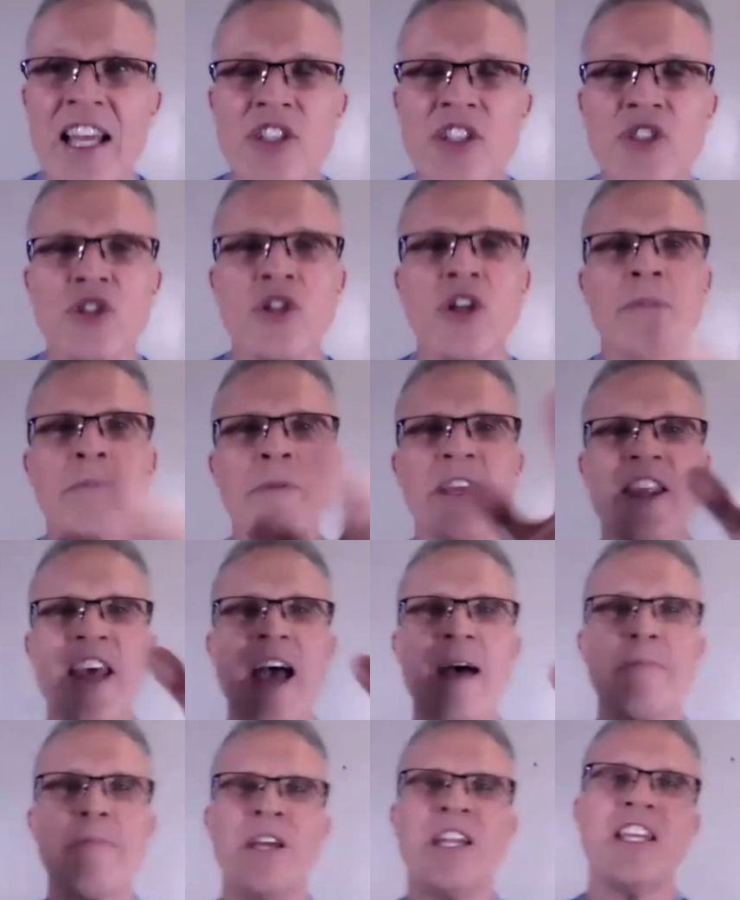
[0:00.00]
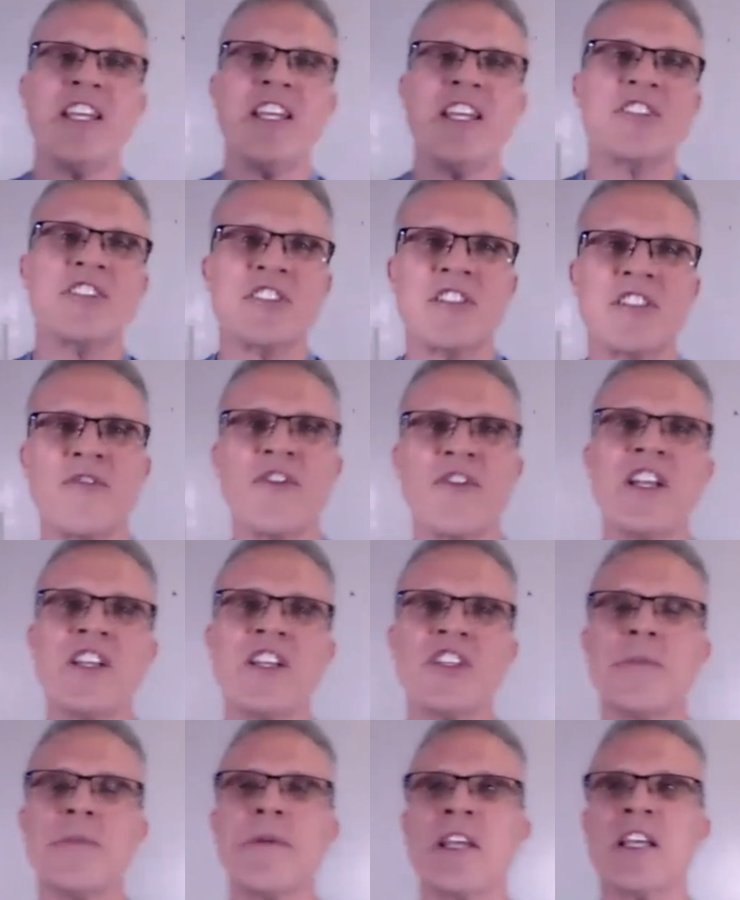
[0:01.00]
it took me that many years to
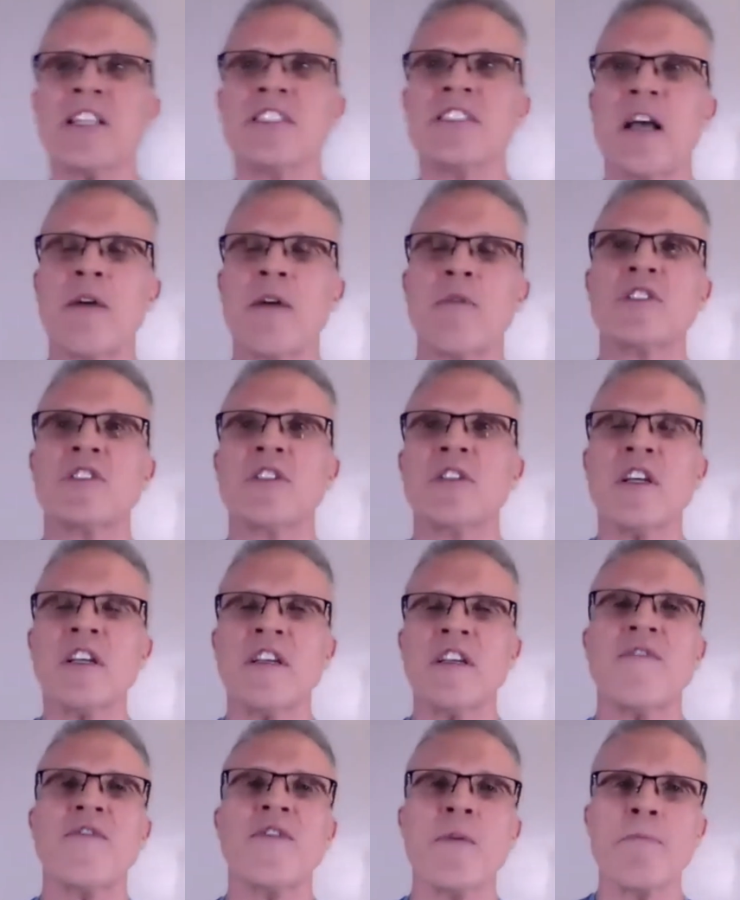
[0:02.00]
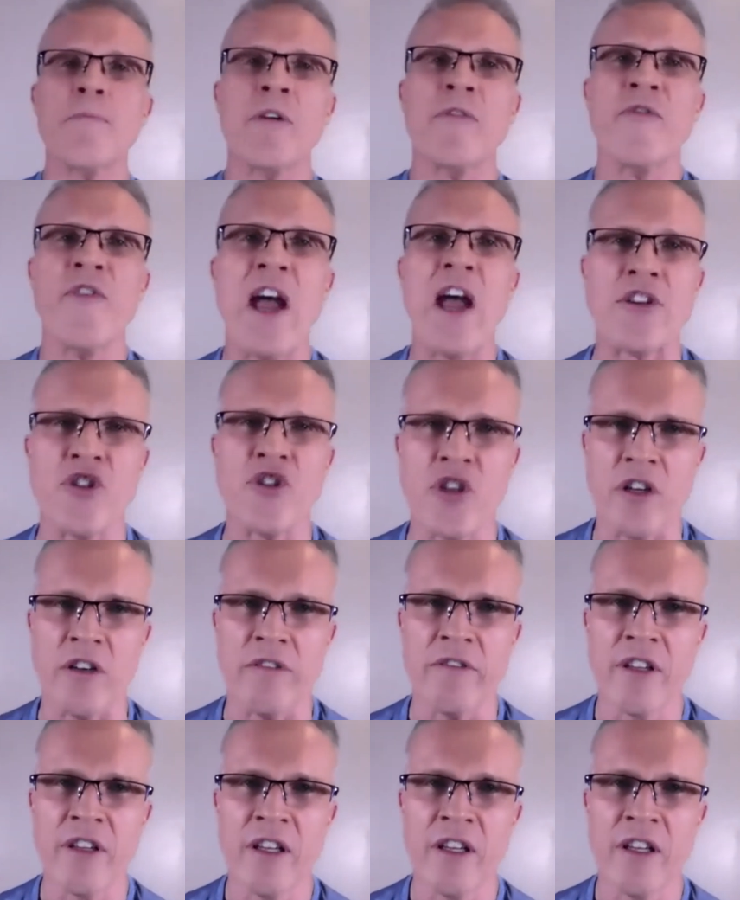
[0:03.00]
finish it because I was looking for perfection.